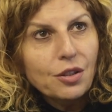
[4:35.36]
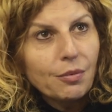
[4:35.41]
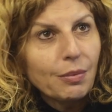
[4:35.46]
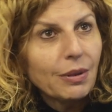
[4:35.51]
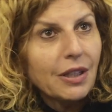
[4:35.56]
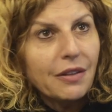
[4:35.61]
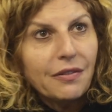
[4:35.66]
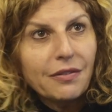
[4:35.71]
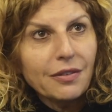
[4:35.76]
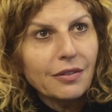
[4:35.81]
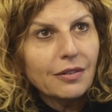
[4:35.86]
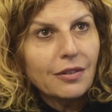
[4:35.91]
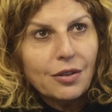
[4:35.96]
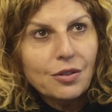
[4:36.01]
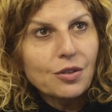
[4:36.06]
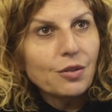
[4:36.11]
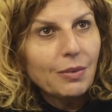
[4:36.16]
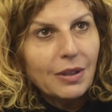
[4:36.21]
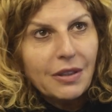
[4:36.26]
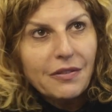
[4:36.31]
I
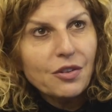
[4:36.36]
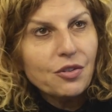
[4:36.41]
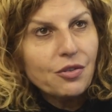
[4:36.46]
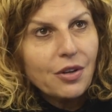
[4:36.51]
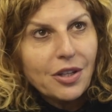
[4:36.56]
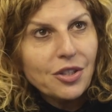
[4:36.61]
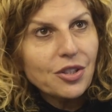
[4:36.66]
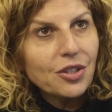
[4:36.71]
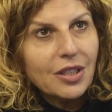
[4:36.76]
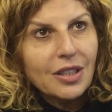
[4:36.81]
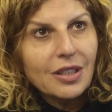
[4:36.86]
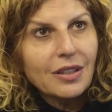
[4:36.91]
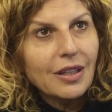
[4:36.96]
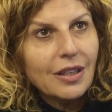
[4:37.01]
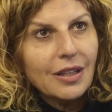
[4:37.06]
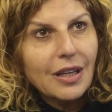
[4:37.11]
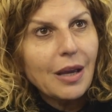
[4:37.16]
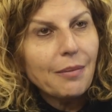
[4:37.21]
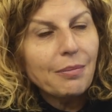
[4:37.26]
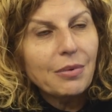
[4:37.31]
do believe the tragedy
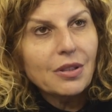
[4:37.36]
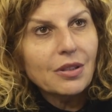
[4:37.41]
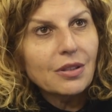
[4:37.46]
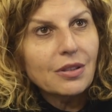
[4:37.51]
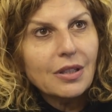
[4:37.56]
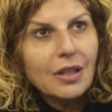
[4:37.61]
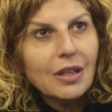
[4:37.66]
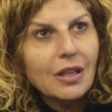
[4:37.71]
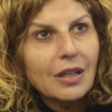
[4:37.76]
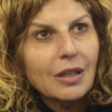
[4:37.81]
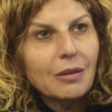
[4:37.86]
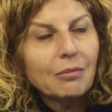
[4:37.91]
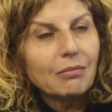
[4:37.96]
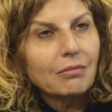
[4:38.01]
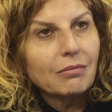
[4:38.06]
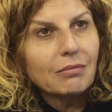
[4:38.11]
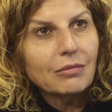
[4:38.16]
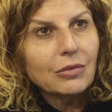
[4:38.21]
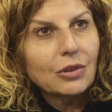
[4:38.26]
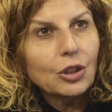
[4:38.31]
that happened,
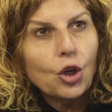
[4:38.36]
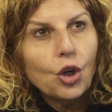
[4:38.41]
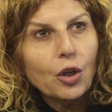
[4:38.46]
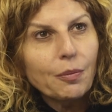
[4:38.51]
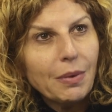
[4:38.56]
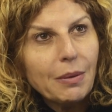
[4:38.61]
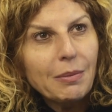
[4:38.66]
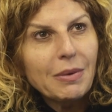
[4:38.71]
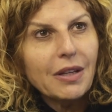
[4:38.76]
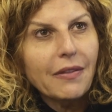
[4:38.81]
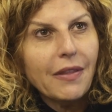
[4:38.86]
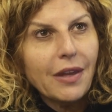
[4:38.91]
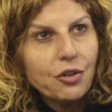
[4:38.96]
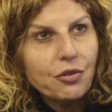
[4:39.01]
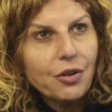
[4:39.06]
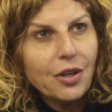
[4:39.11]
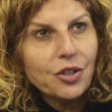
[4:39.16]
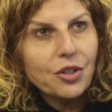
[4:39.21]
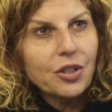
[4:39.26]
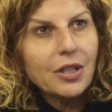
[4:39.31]
God permitted
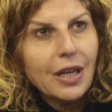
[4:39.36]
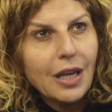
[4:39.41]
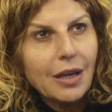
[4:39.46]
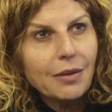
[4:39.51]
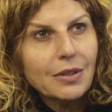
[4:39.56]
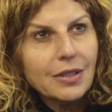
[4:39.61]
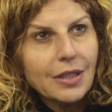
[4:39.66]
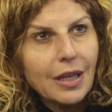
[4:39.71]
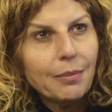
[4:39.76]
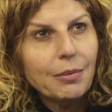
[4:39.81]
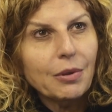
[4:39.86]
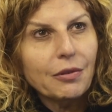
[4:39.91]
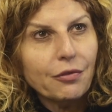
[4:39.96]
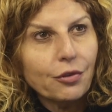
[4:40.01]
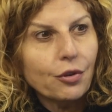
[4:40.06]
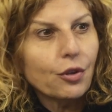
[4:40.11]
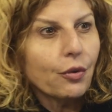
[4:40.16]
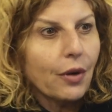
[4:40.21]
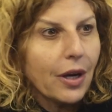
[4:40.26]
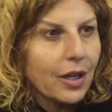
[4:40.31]
that tragedy to
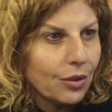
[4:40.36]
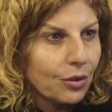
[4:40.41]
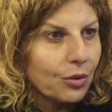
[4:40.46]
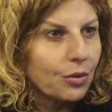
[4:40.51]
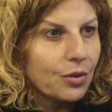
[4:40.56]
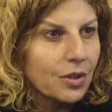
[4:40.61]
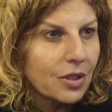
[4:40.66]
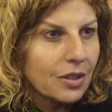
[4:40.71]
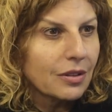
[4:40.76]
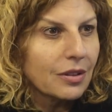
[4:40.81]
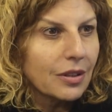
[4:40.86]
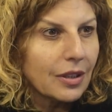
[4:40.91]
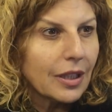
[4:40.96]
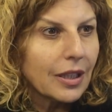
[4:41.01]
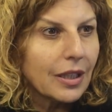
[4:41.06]
happen for a greater good.